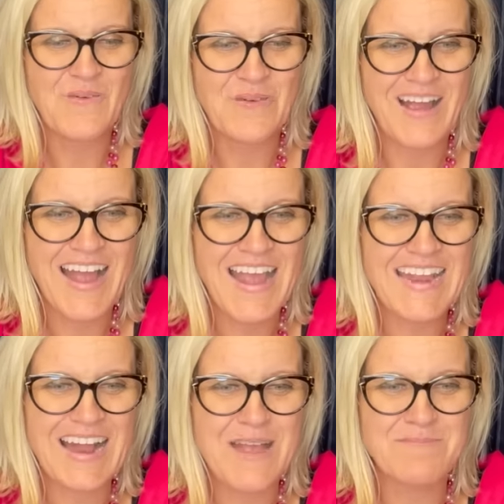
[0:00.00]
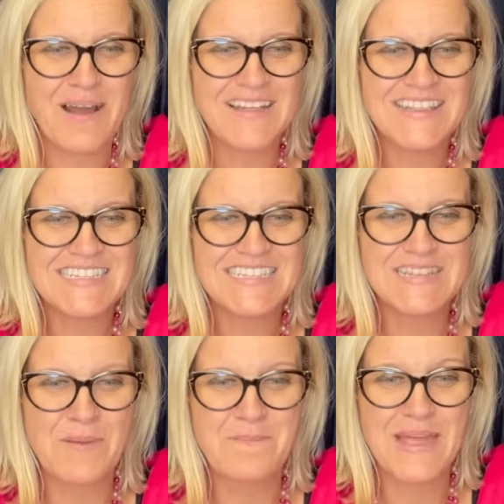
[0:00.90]
right, I bought this
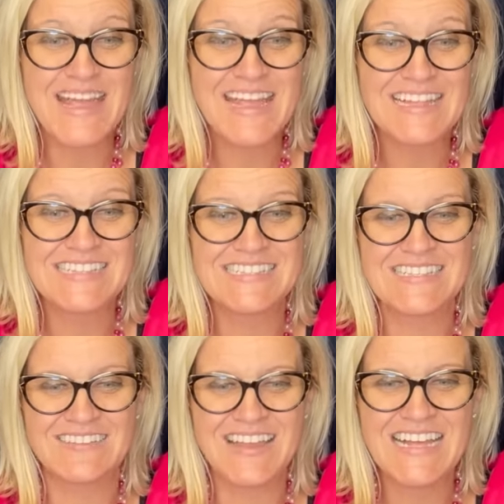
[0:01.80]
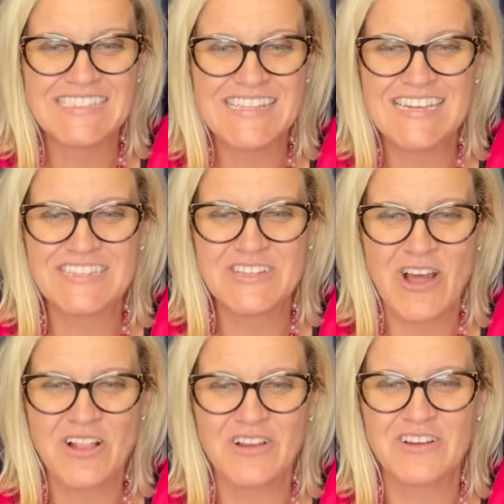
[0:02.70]
at the bins, less than a
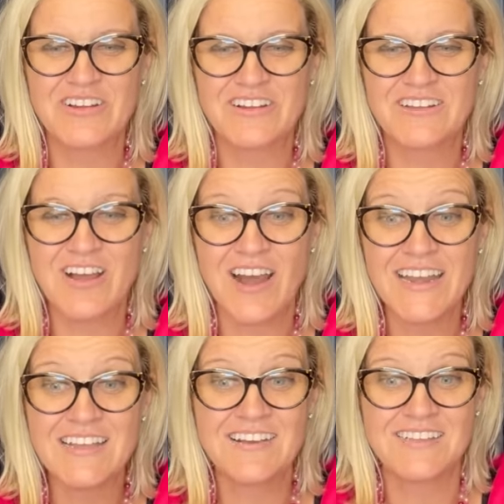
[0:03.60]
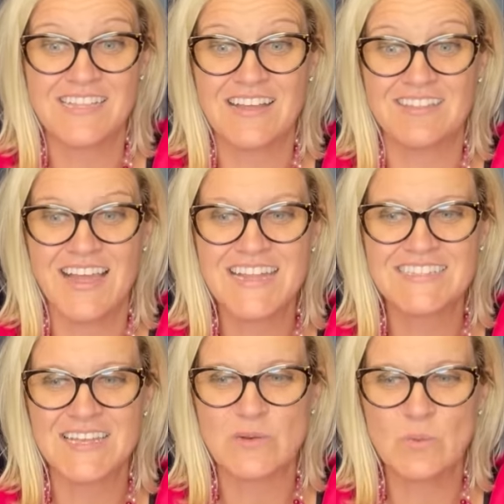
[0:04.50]
dollar. Got it because I
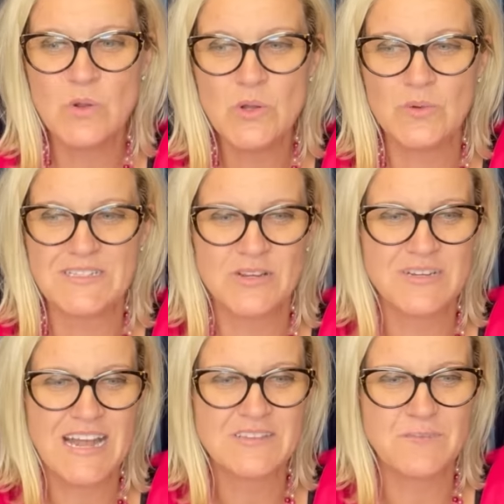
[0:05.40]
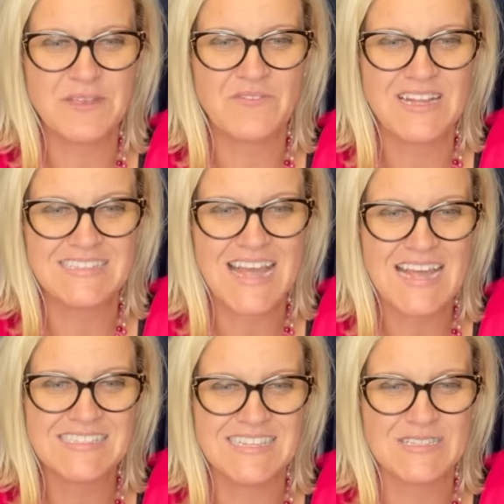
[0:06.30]
liked it. Woo, it turned out to be
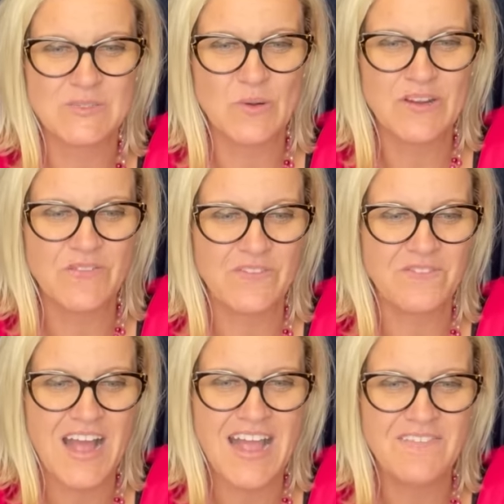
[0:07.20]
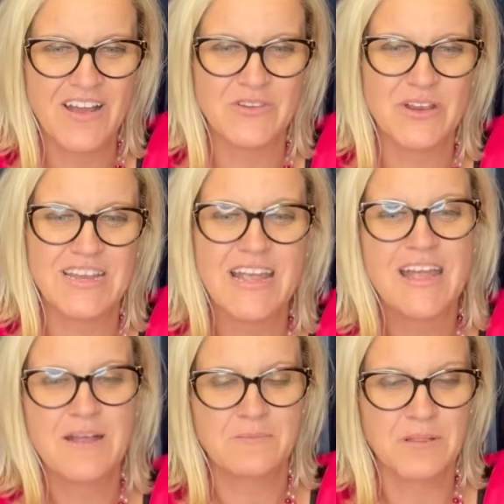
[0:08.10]
fantastic. Sold it for 500
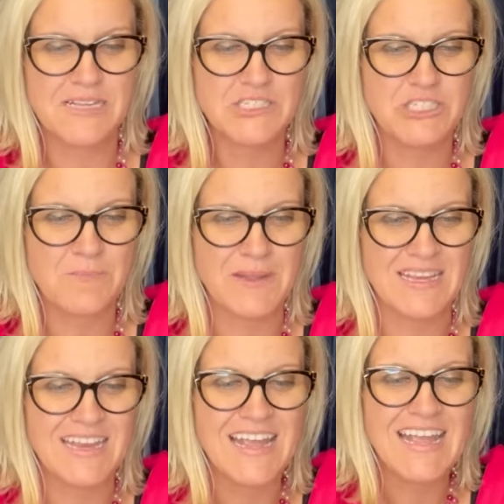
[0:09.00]
plus shipping.